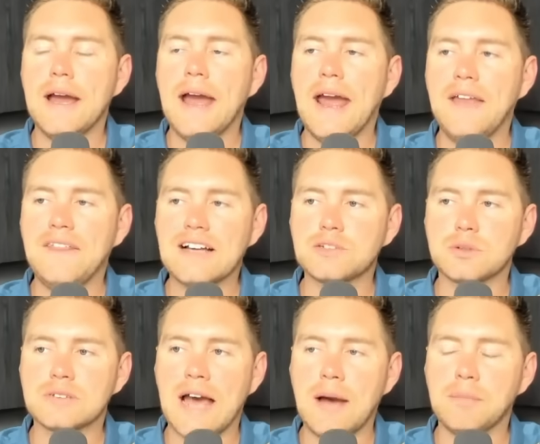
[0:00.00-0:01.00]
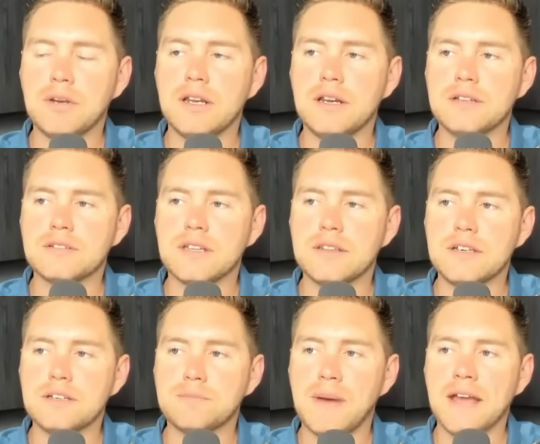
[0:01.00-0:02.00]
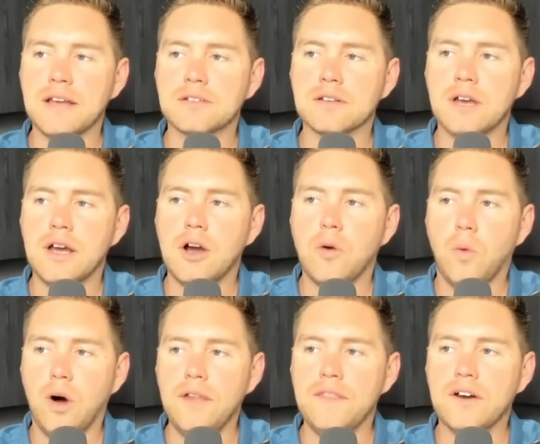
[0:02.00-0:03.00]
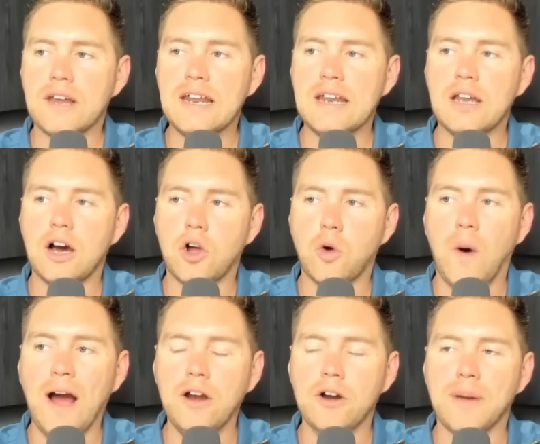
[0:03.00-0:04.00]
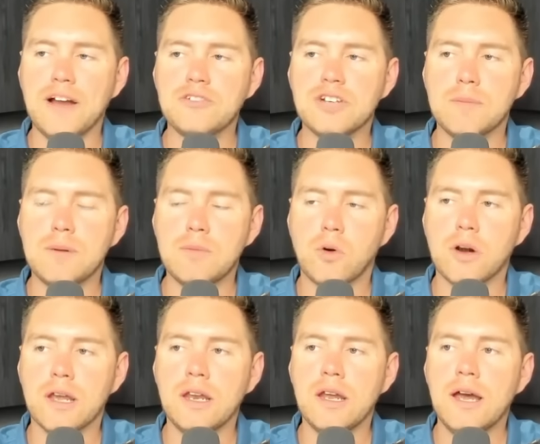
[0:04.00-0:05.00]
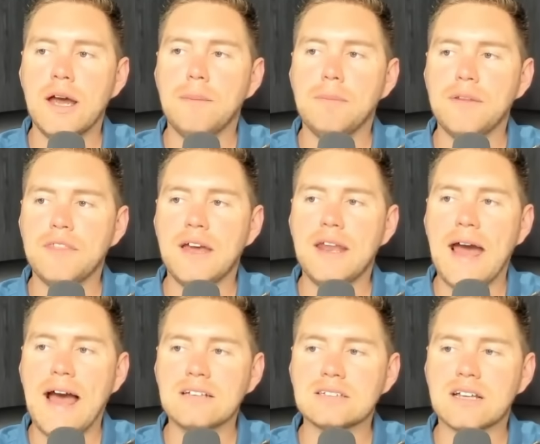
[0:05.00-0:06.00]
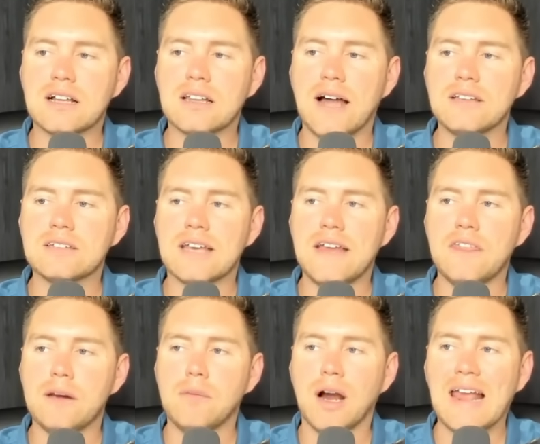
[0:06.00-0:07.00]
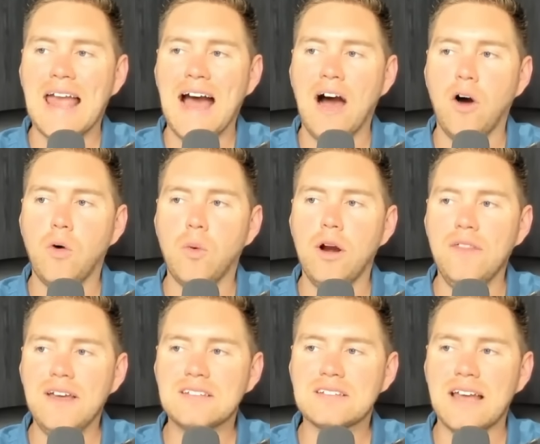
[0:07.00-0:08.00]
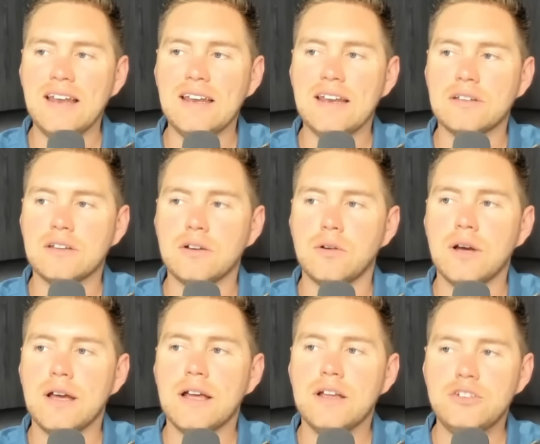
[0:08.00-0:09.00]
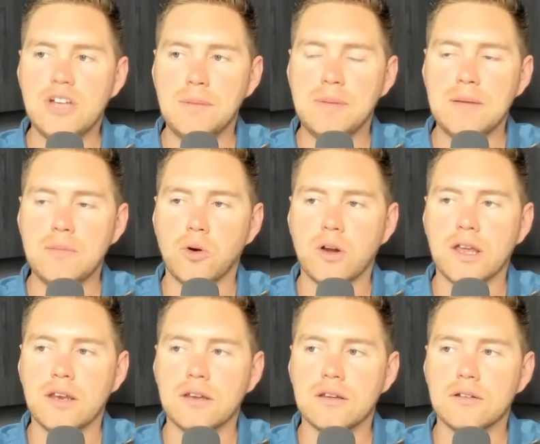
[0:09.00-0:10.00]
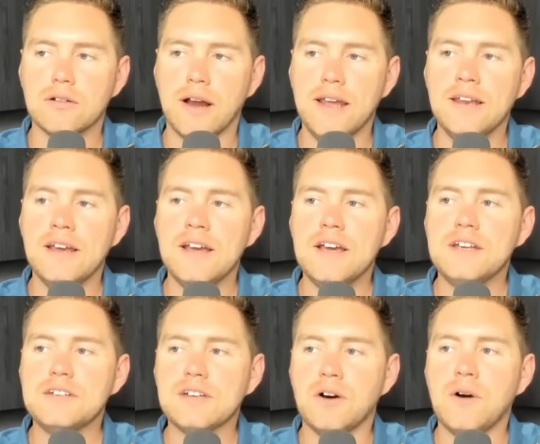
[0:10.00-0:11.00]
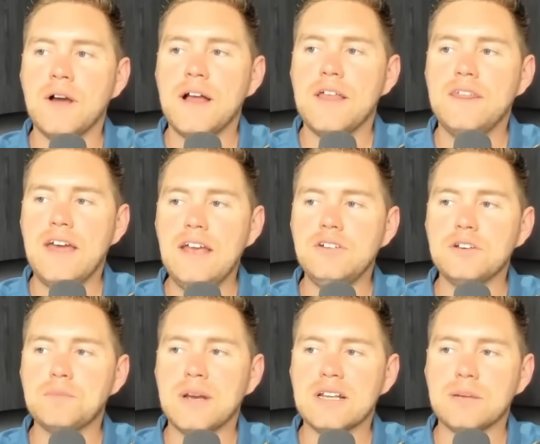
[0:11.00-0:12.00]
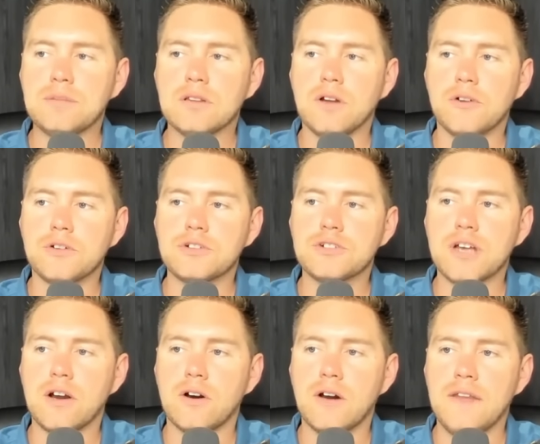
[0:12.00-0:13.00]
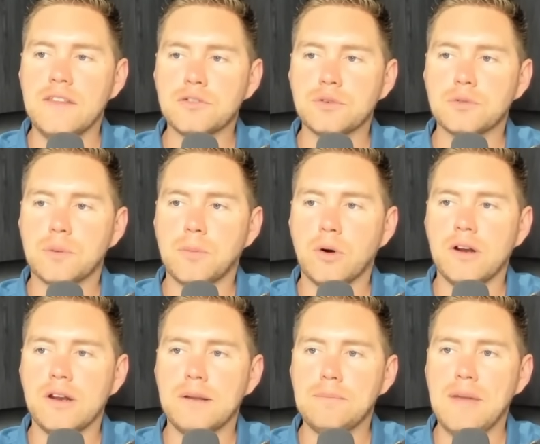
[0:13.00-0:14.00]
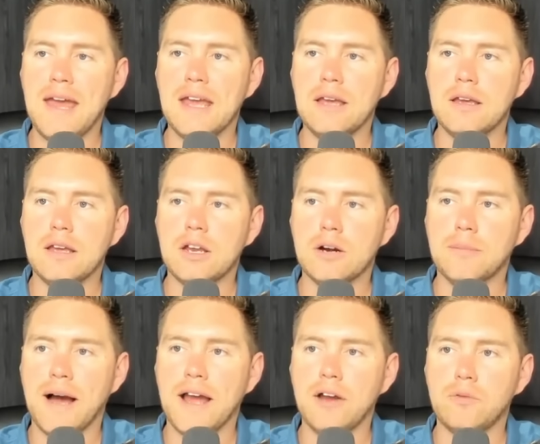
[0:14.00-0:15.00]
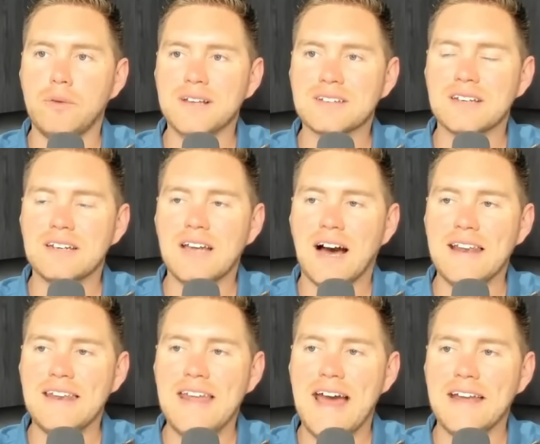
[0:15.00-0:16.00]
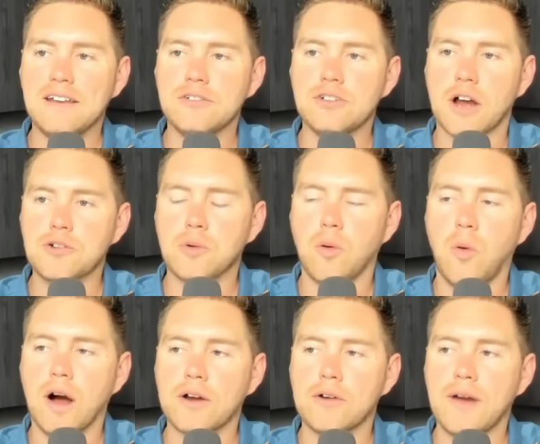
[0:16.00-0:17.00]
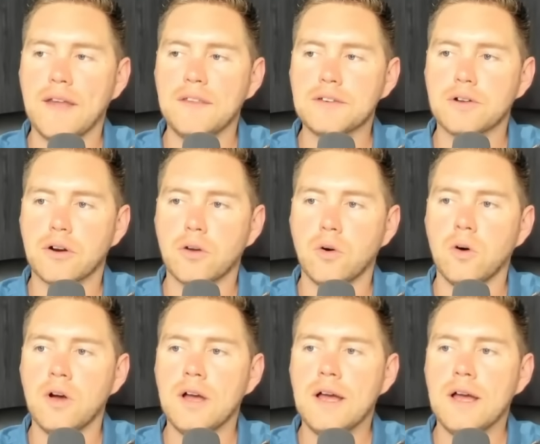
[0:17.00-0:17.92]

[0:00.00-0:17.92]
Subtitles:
And that's what's happening is that these banks, one, they're getting acquired by JP Morgan. But then as the clients get their money out, where are they sending it to? JP Morgan, right? So they just picked up the largest share. And this was reported in May here by risk.net. Joshua Walker writing this article.